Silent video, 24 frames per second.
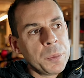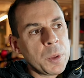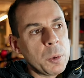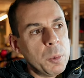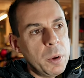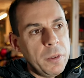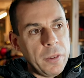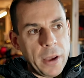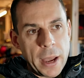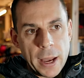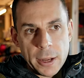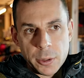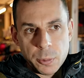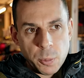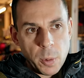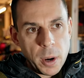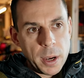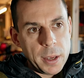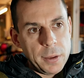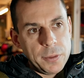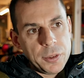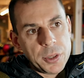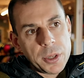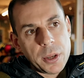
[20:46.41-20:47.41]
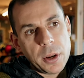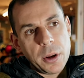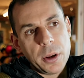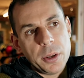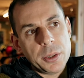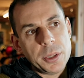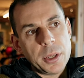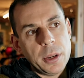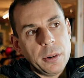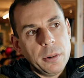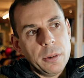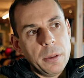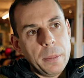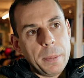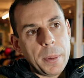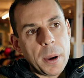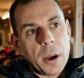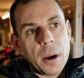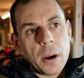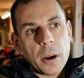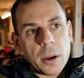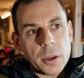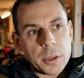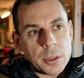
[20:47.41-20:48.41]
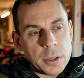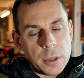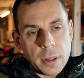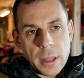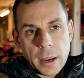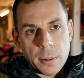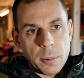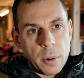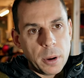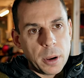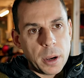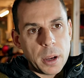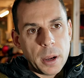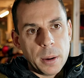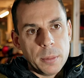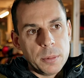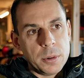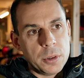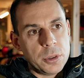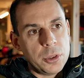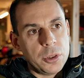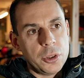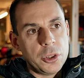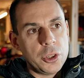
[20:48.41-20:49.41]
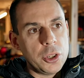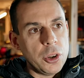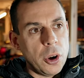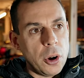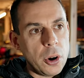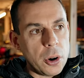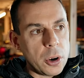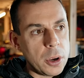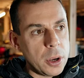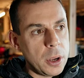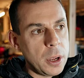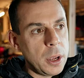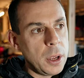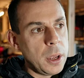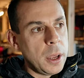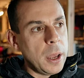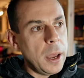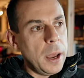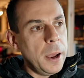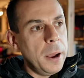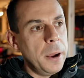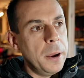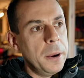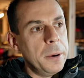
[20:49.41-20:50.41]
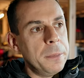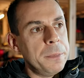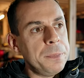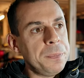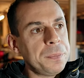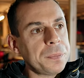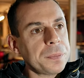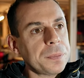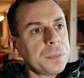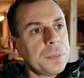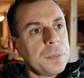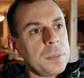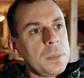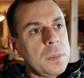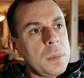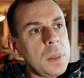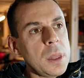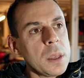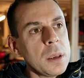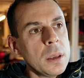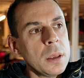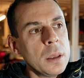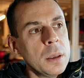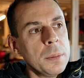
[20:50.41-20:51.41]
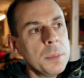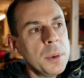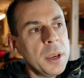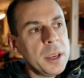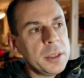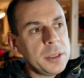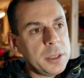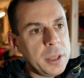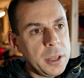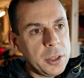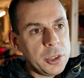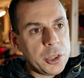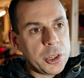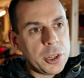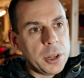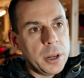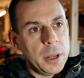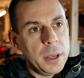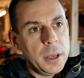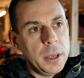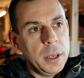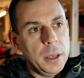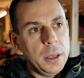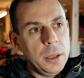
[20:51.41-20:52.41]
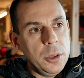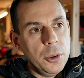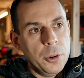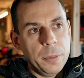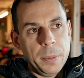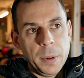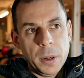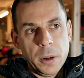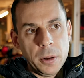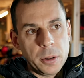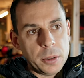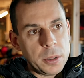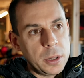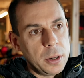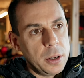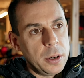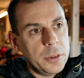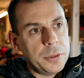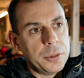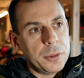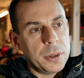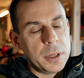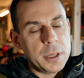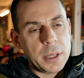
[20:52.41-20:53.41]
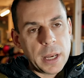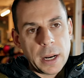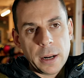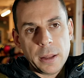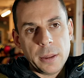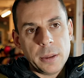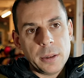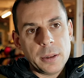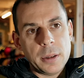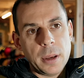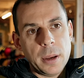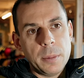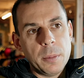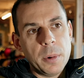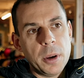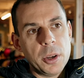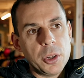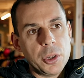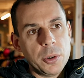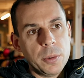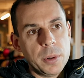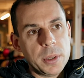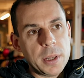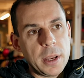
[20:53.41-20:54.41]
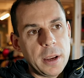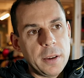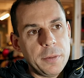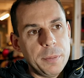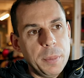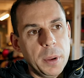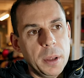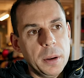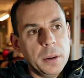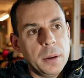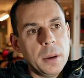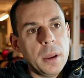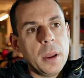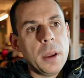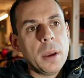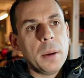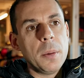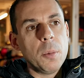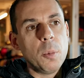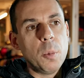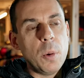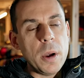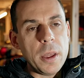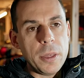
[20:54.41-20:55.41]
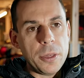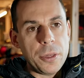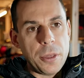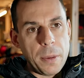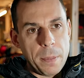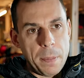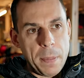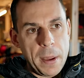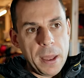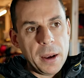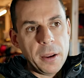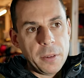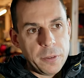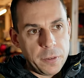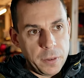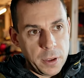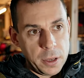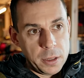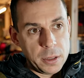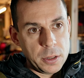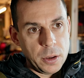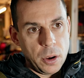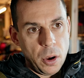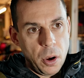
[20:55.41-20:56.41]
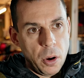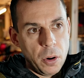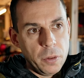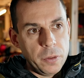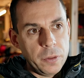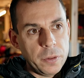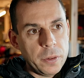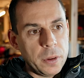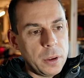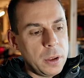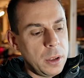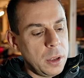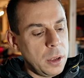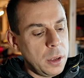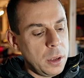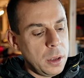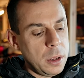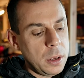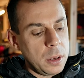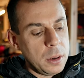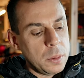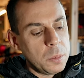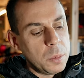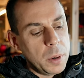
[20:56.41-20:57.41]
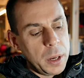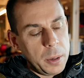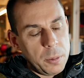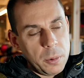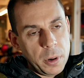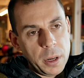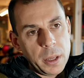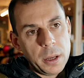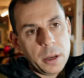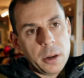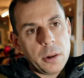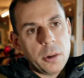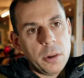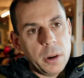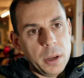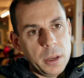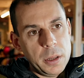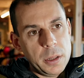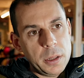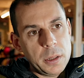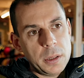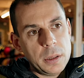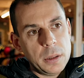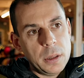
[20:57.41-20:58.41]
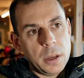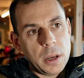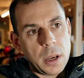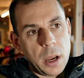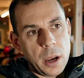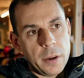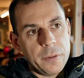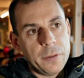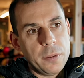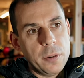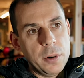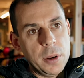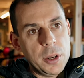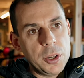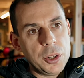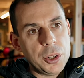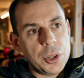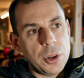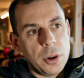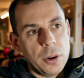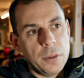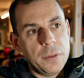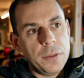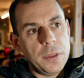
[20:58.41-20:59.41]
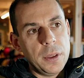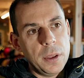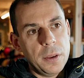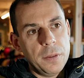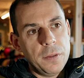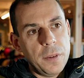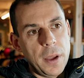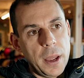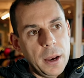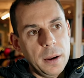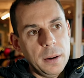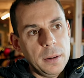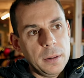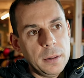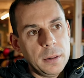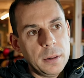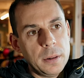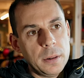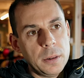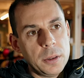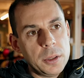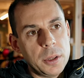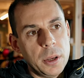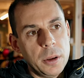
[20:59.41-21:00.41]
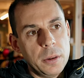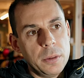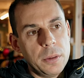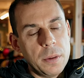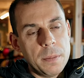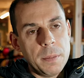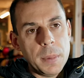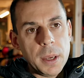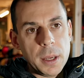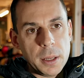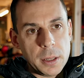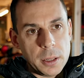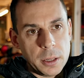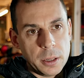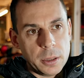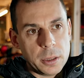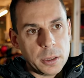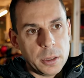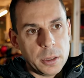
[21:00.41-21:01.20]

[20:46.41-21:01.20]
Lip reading: We've had wave starts there in the past, so that won't come as a shock. But essentially, you'll be looked after exactly the same way as you always have been, with the benefits of we will increase the coverage of the event, so the media